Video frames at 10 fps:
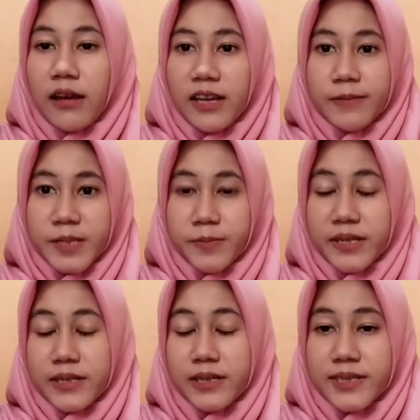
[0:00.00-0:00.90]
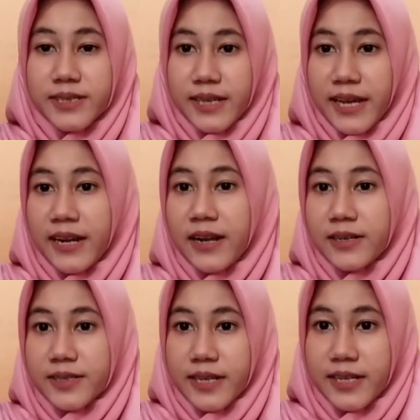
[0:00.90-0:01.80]
If speakers can
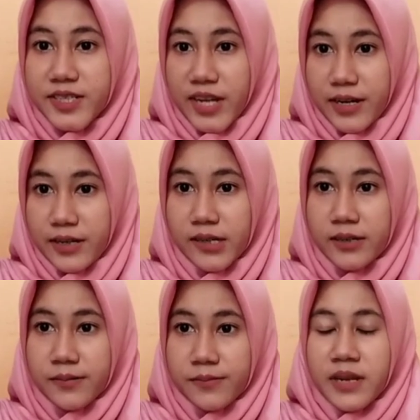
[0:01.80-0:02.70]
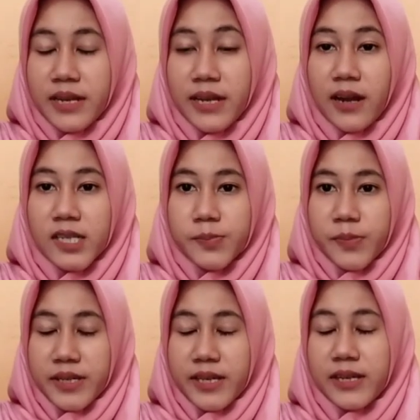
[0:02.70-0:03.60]
understand each other, they are
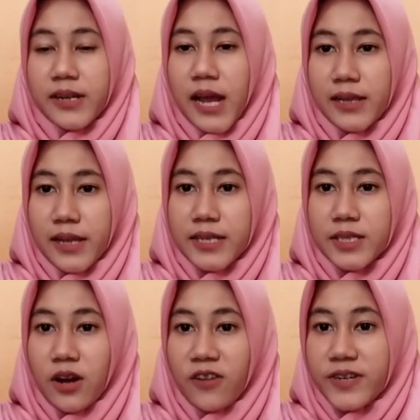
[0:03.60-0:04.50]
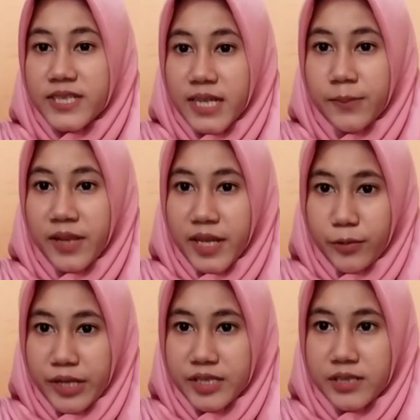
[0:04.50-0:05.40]
speaking dialects of the same
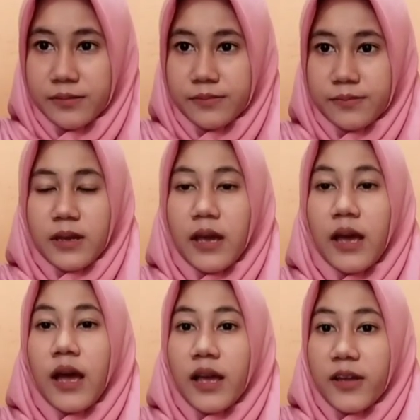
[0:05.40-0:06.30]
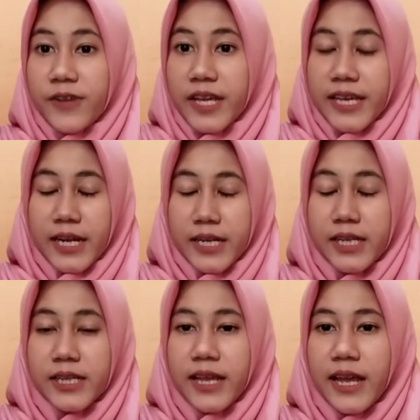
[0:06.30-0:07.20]
language. If they
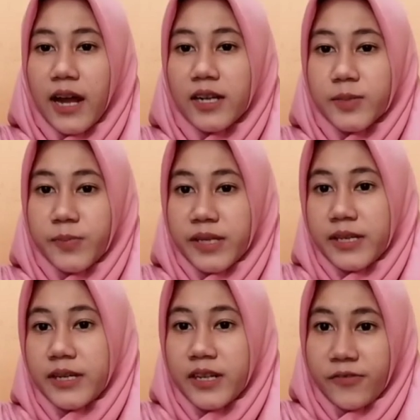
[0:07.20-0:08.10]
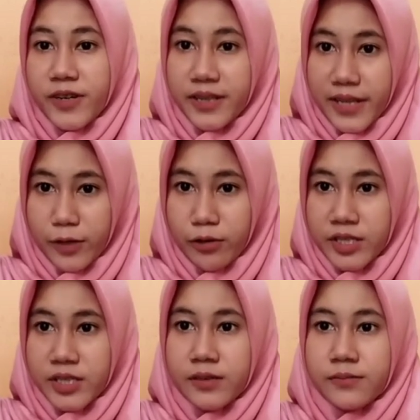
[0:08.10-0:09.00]
cannot, they are speaking different
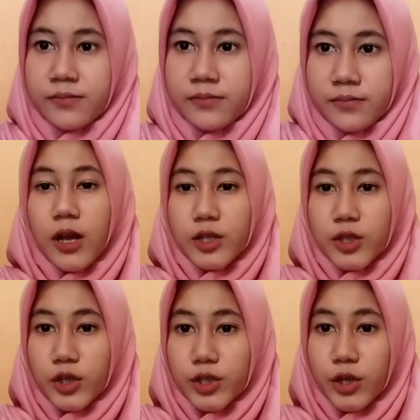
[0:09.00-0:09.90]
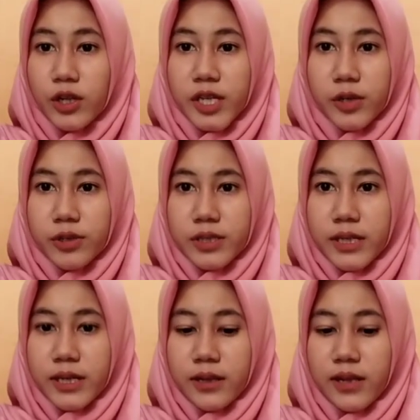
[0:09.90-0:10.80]
language.
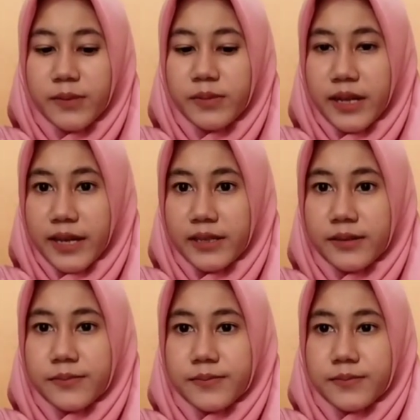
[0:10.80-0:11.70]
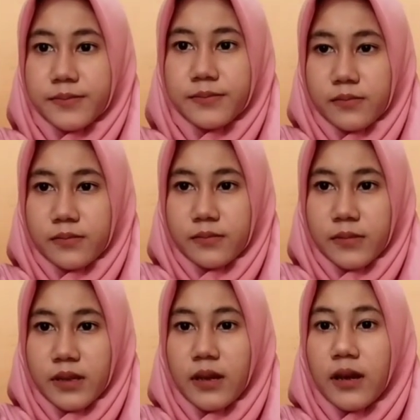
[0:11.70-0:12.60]
Linguistics claim that
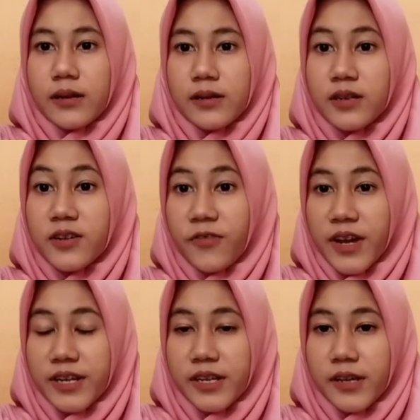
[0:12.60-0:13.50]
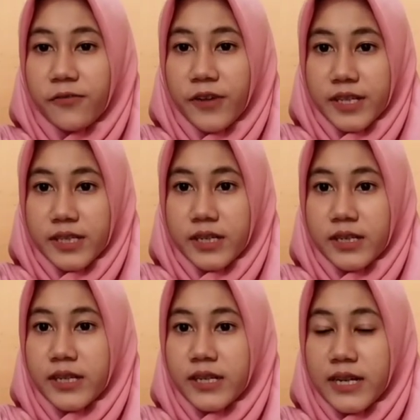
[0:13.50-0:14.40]
the defining factor
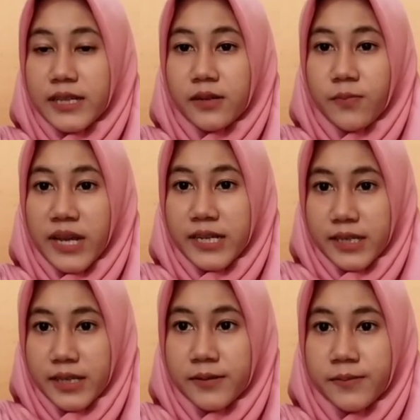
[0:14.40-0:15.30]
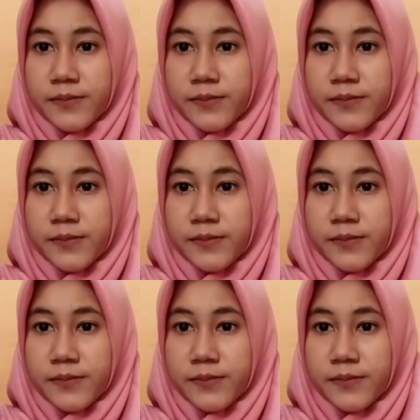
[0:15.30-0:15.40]
in determining